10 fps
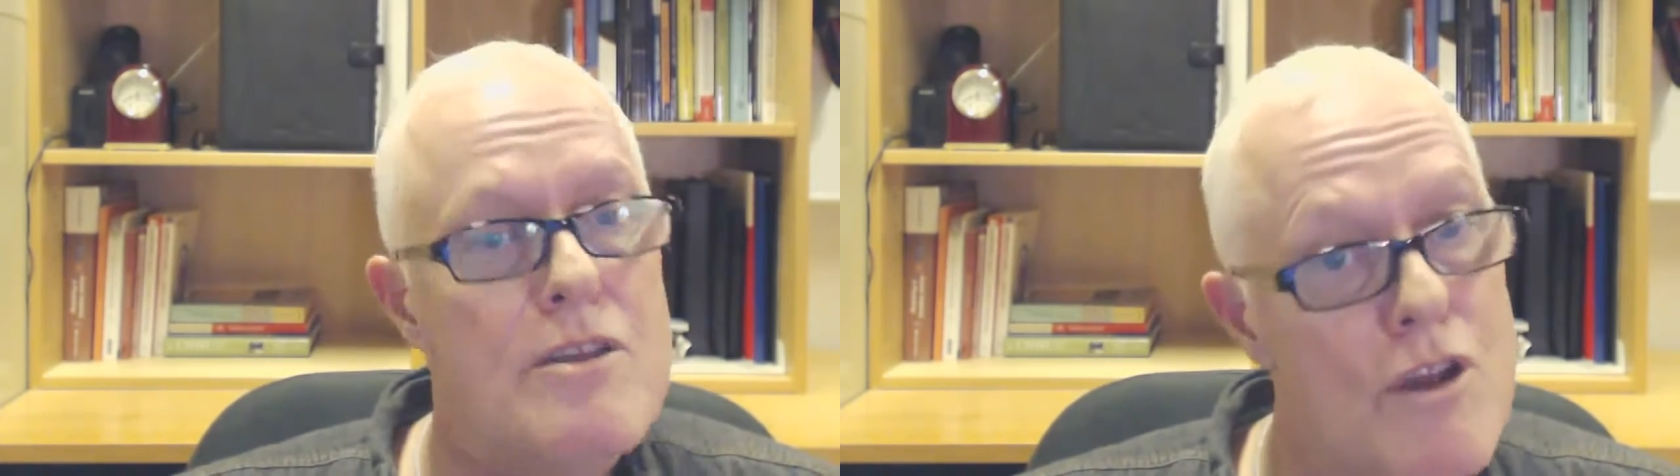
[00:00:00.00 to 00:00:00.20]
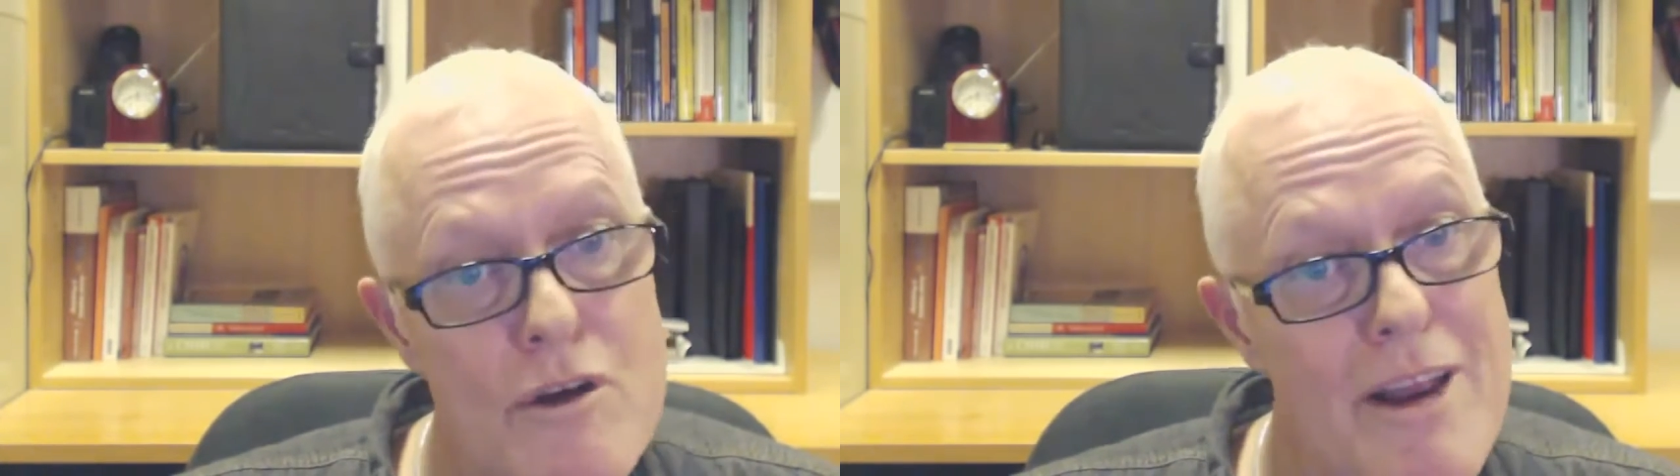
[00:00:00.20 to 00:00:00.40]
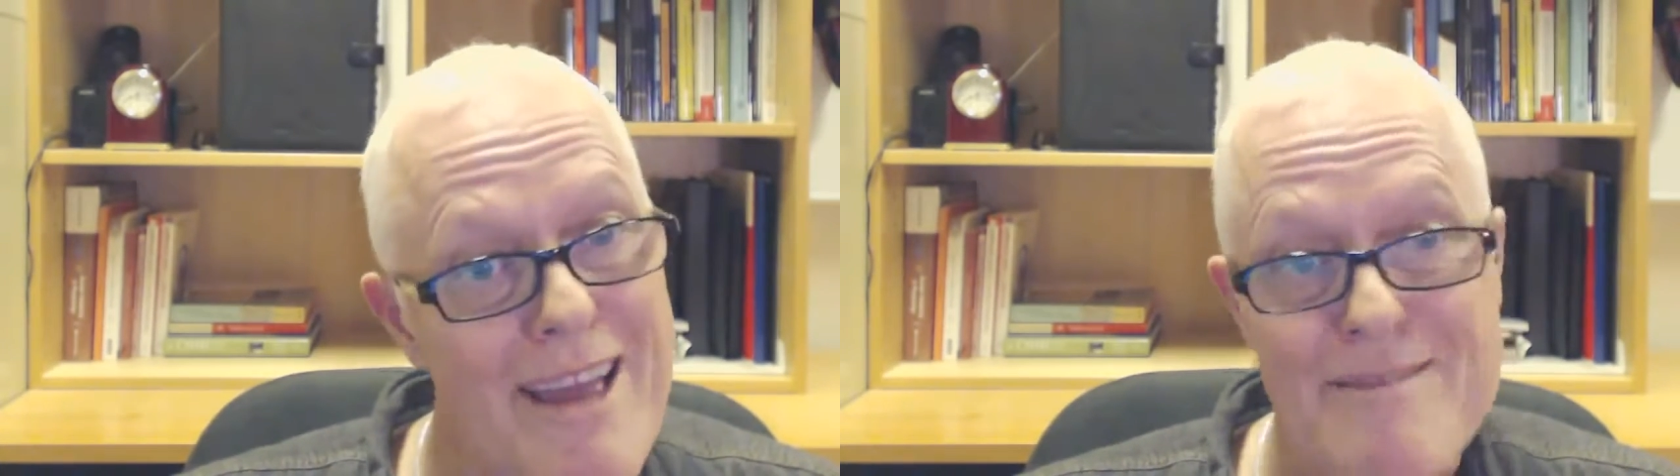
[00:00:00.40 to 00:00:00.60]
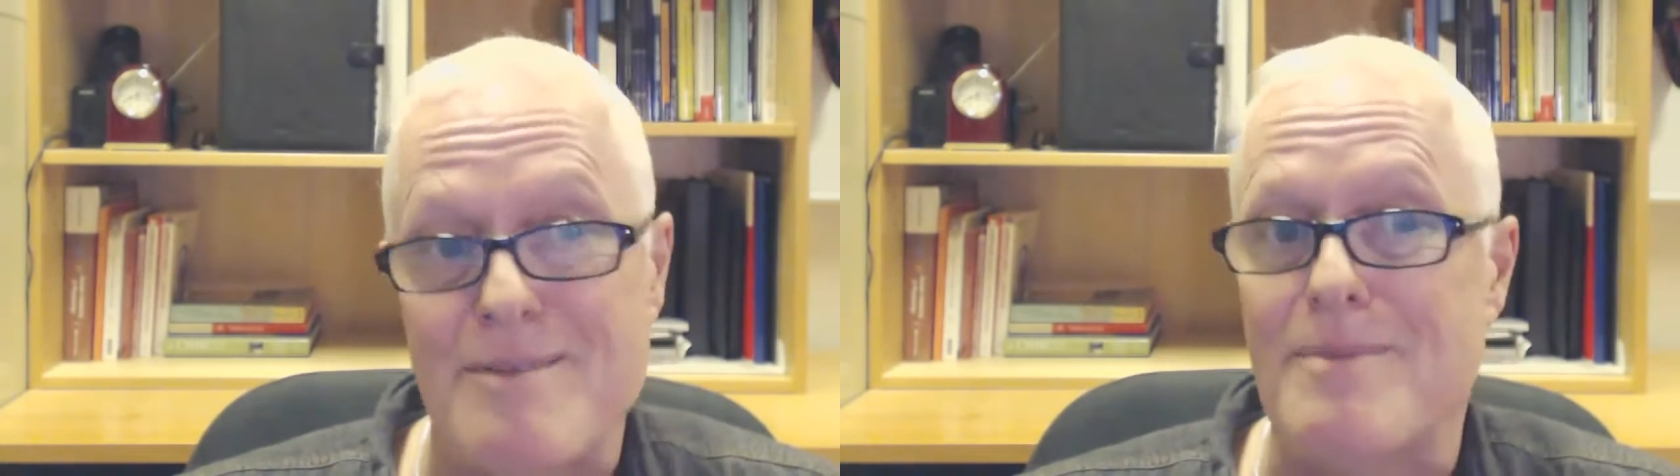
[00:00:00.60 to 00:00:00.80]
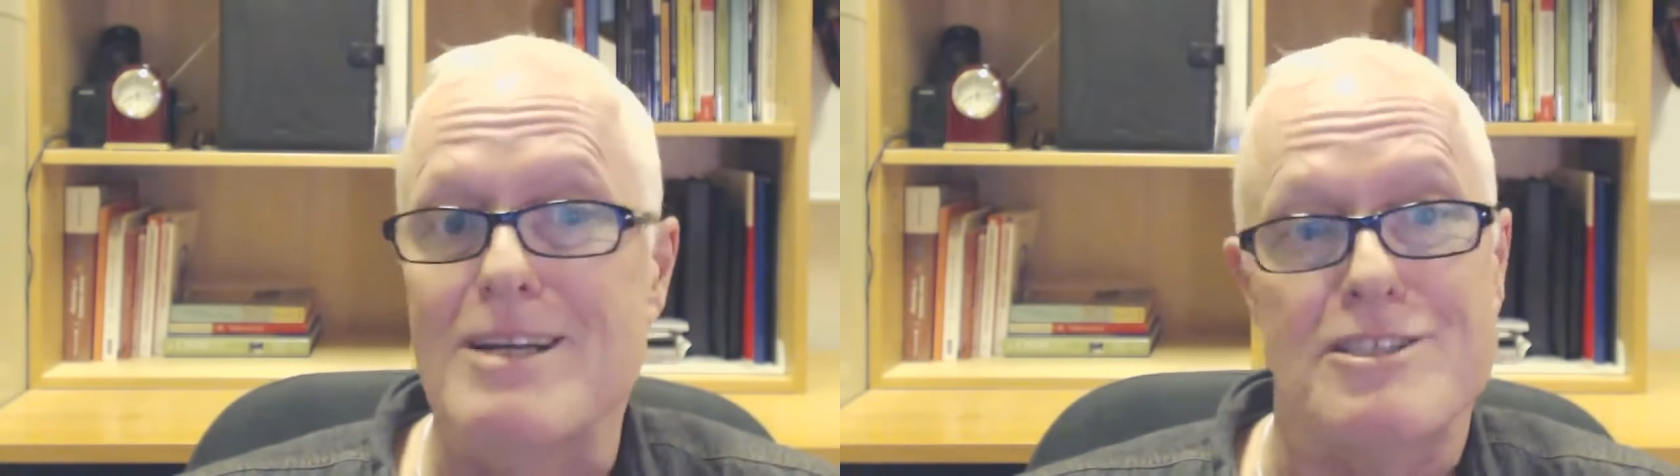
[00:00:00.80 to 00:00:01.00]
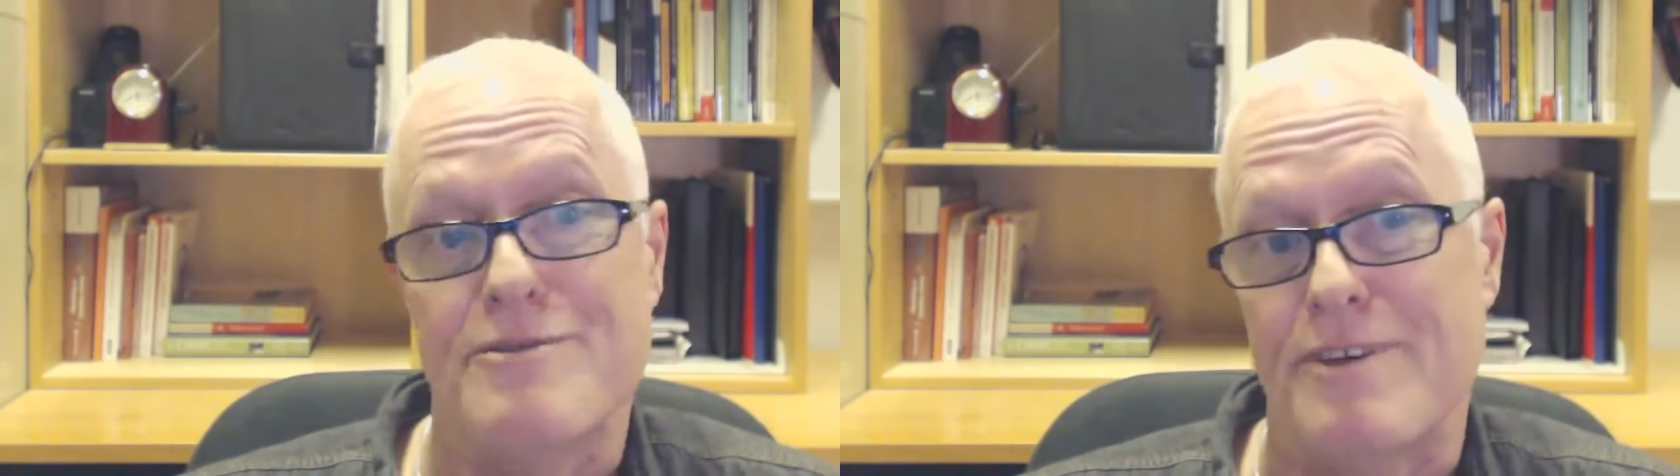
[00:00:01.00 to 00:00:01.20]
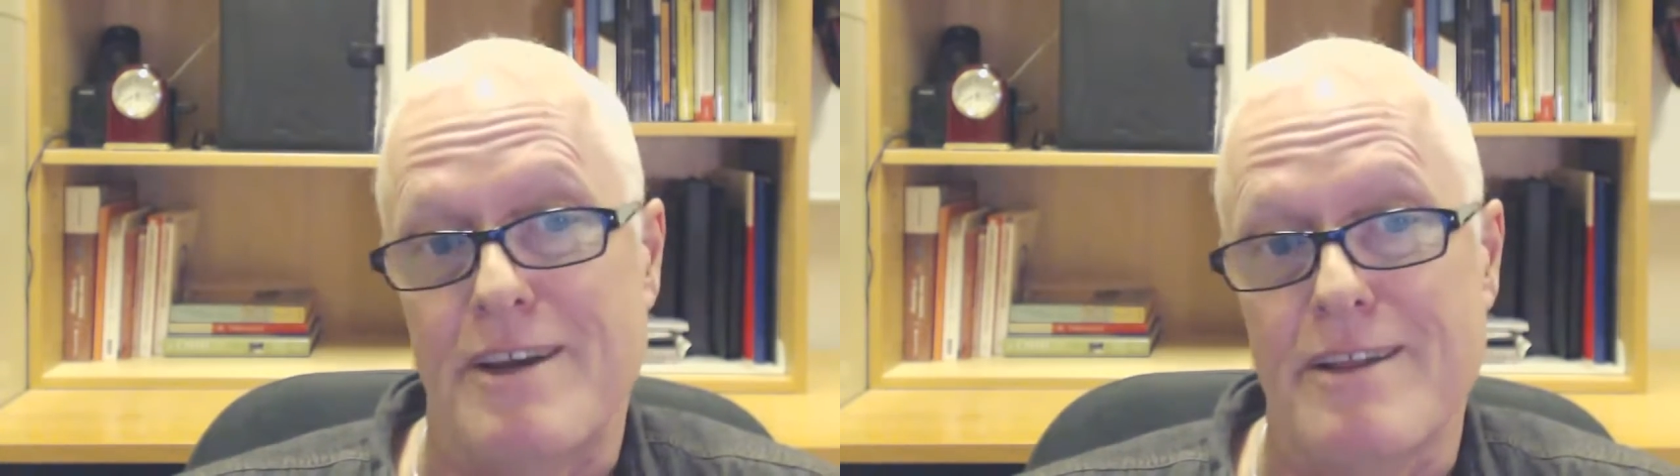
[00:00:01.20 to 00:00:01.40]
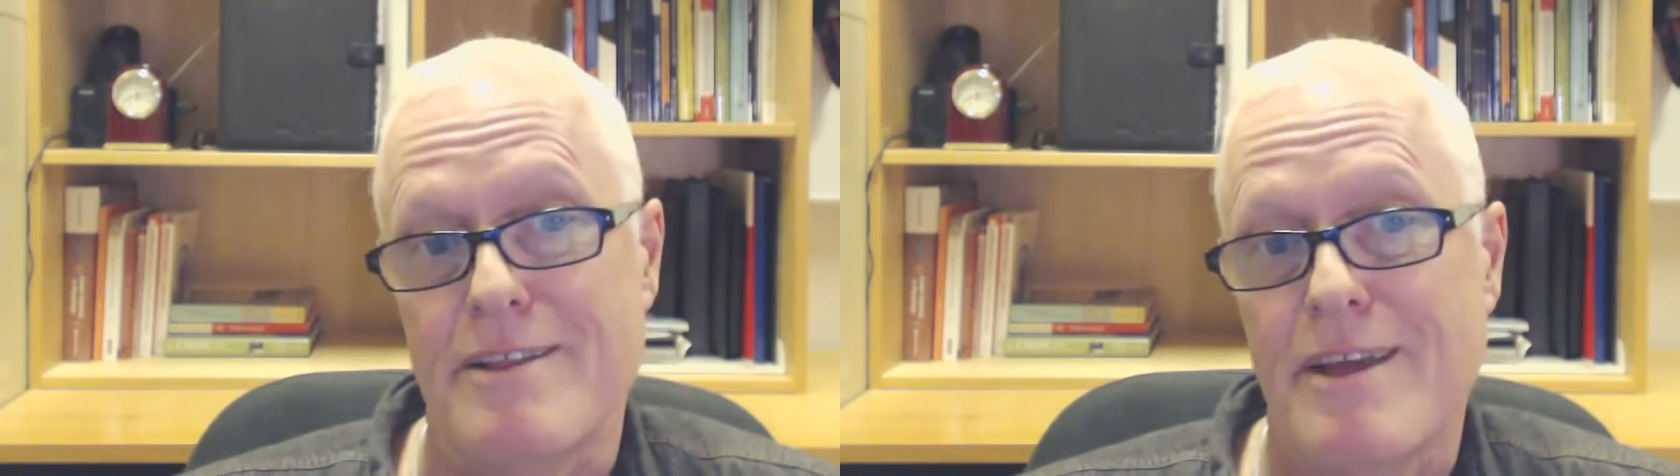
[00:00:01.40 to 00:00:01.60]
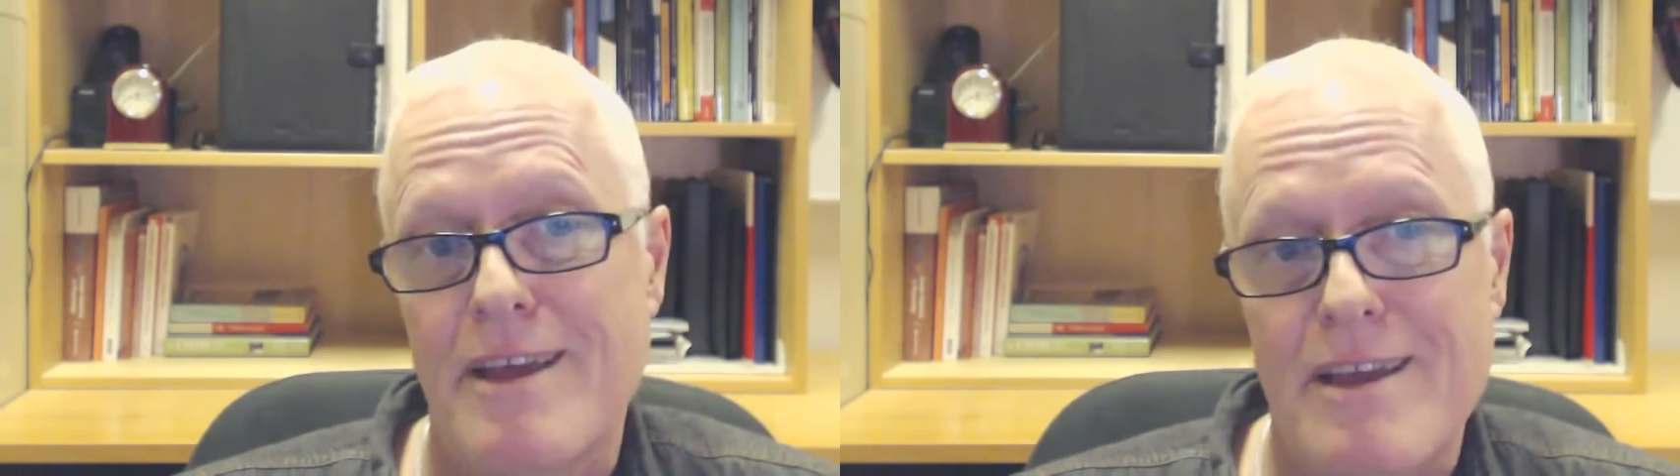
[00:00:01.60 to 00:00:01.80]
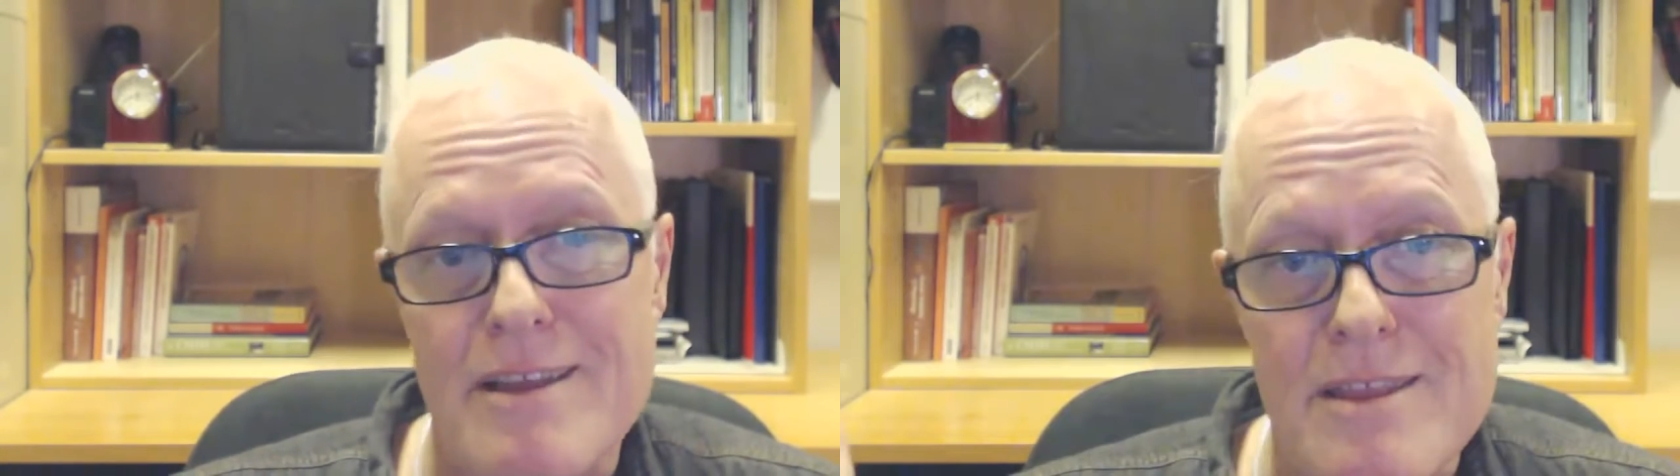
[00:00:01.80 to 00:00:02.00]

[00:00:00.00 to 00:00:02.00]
not having much faith